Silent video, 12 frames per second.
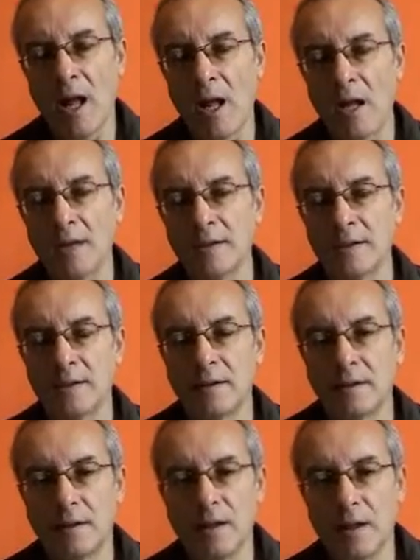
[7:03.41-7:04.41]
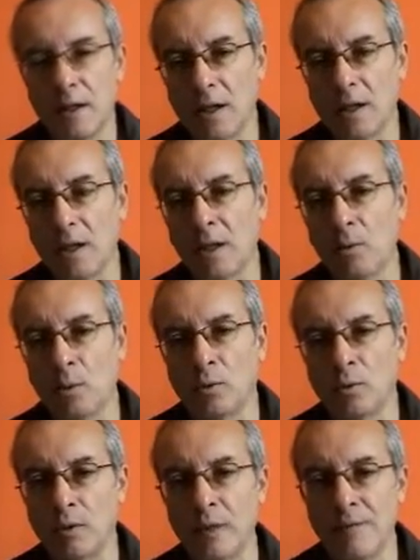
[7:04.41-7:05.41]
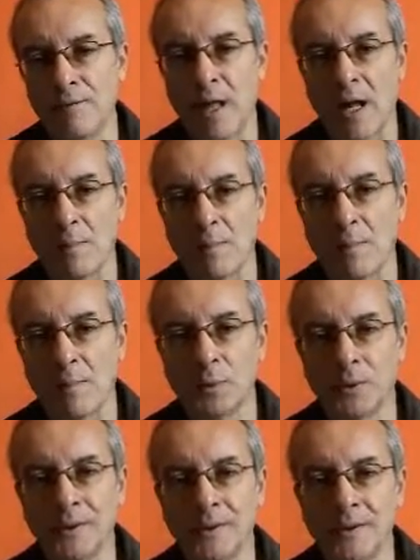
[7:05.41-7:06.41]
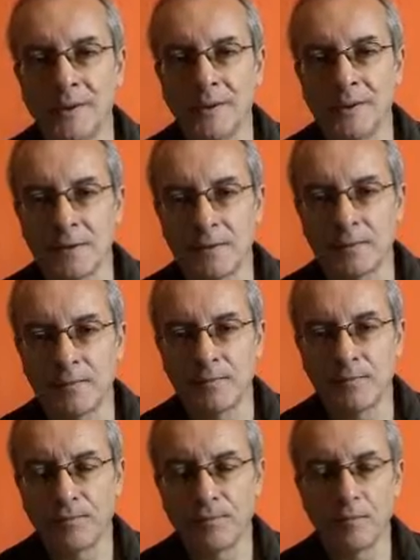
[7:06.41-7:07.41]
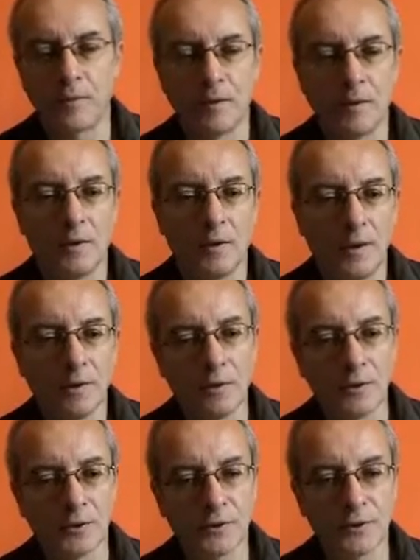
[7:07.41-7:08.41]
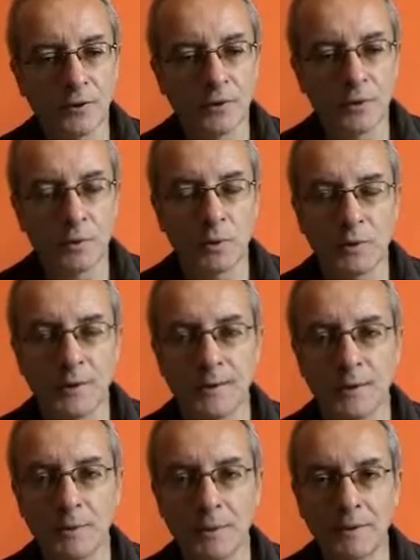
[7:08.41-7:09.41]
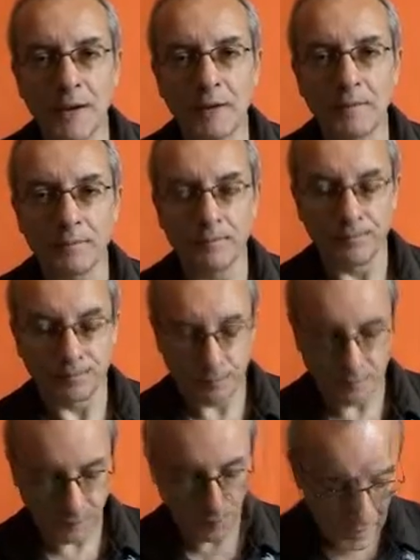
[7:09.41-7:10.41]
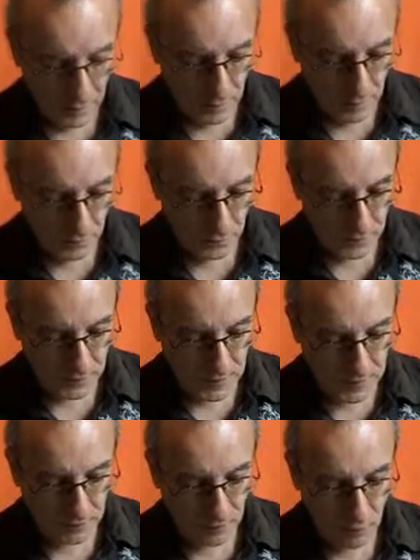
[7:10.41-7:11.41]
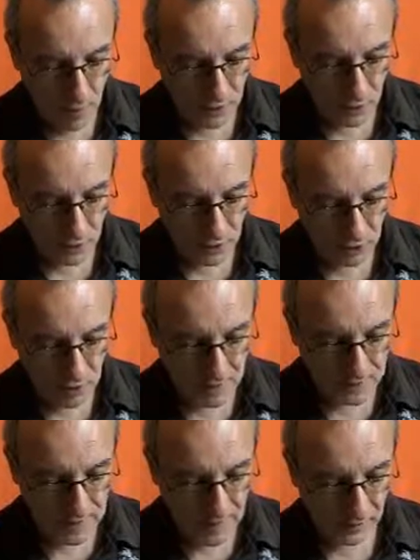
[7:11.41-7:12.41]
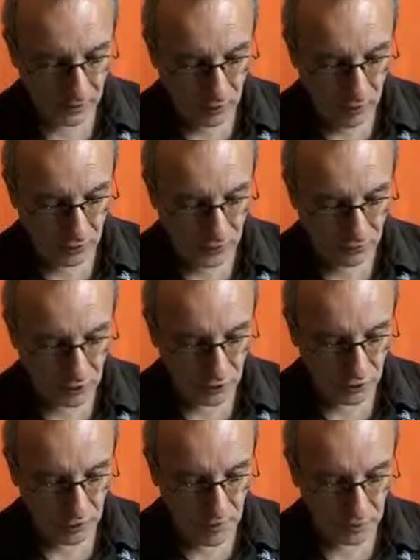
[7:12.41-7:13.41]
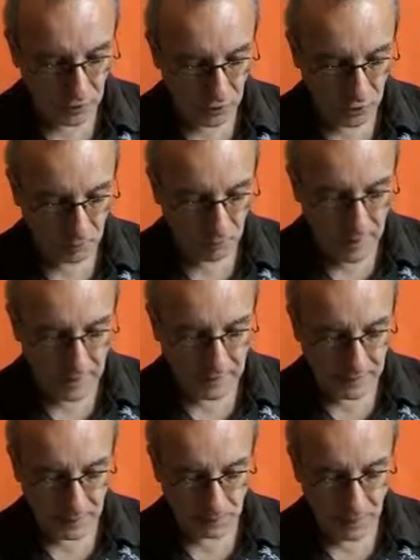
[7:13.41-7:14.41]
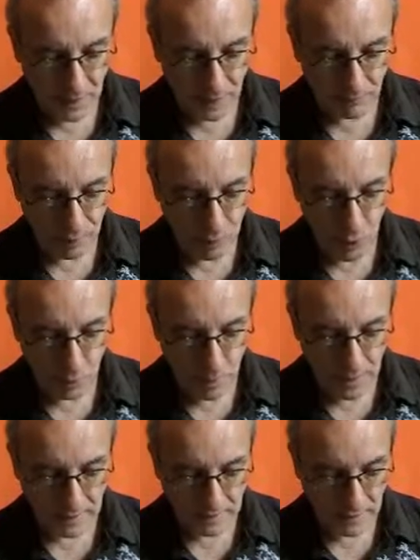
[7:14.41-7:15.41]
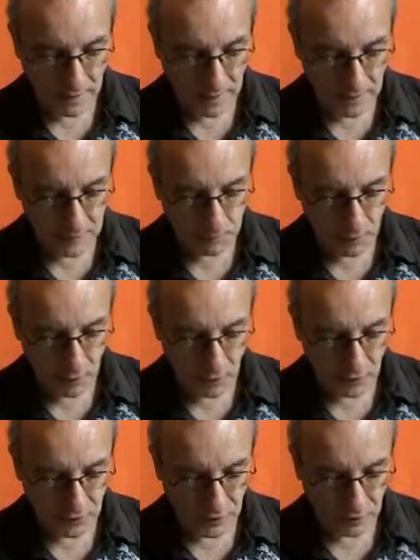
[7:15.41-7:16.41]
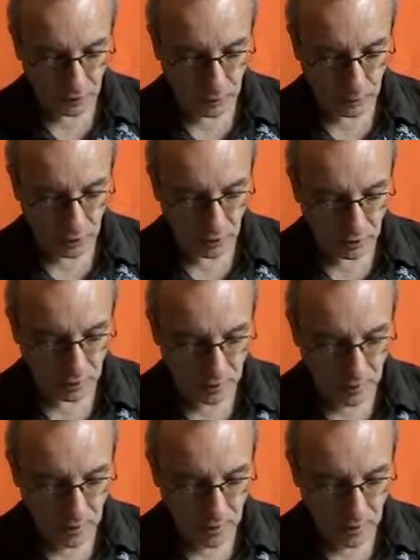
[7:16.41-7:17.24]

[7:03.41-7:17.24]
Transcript: And it will leave that abode when it needs to in order to do what needs to be done. The state of one who has transcended all division and whose mind has become no mind is beyond description.